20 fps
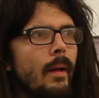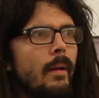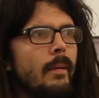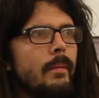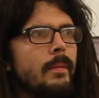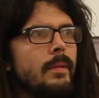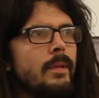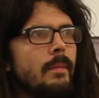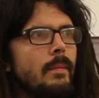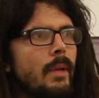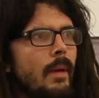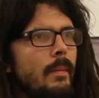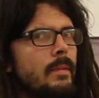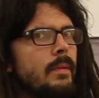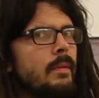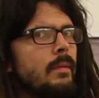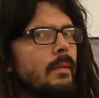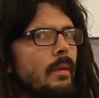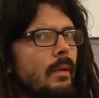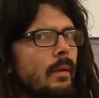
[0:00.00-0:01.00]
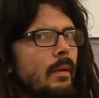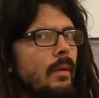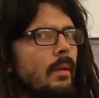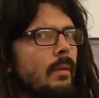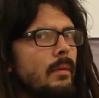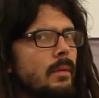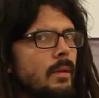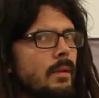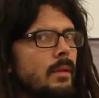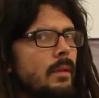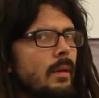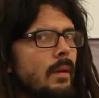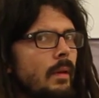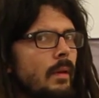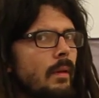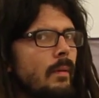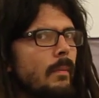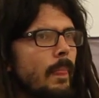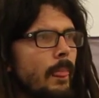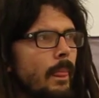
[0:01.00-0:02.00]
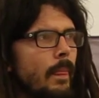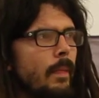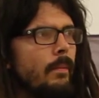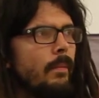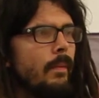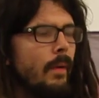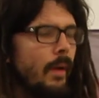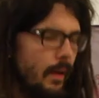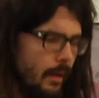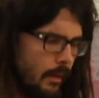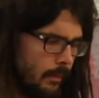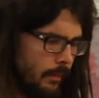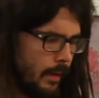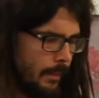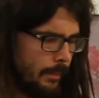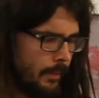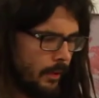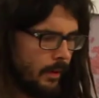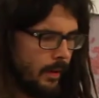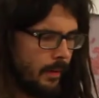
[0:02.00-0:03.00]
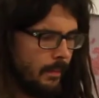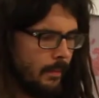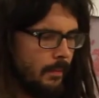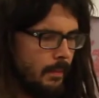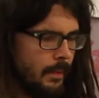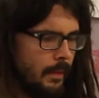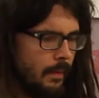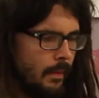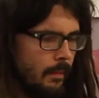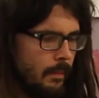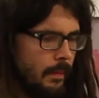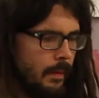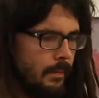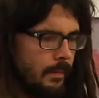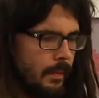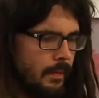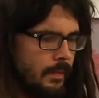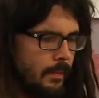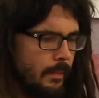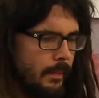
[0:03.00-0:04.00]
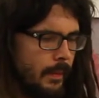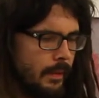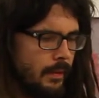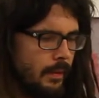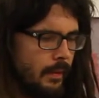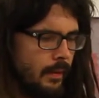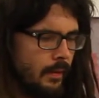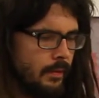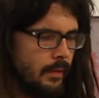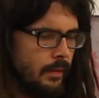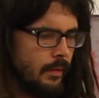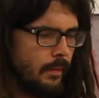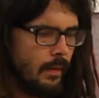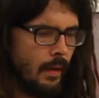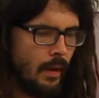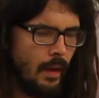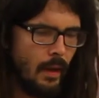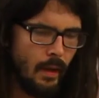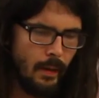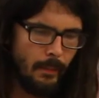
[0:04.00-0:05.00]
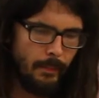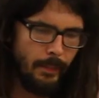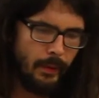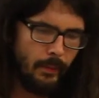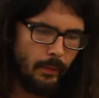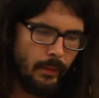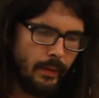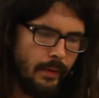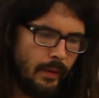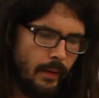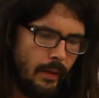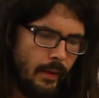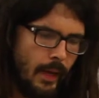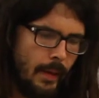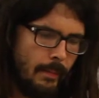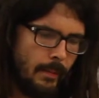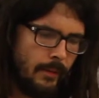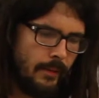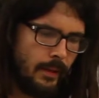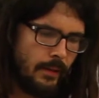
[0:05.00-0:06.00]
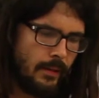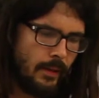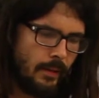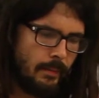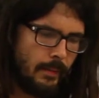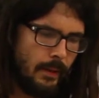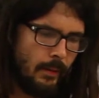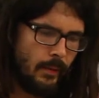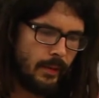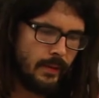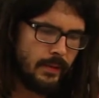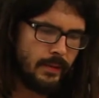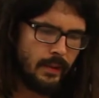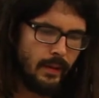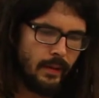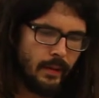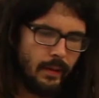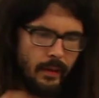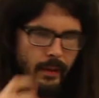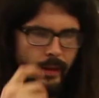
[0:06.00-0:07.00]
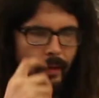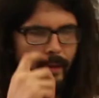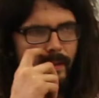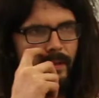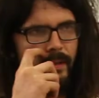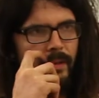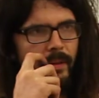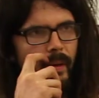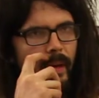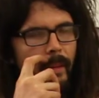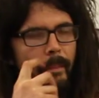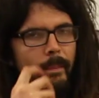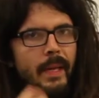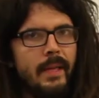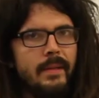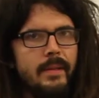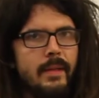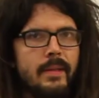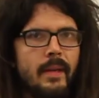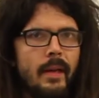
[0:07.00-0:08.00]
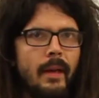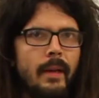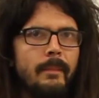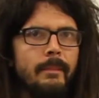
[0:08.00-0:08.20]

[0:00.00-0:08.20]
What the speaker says: sometimes just the raw programming would be material too. But where the MFE took me was into meat design.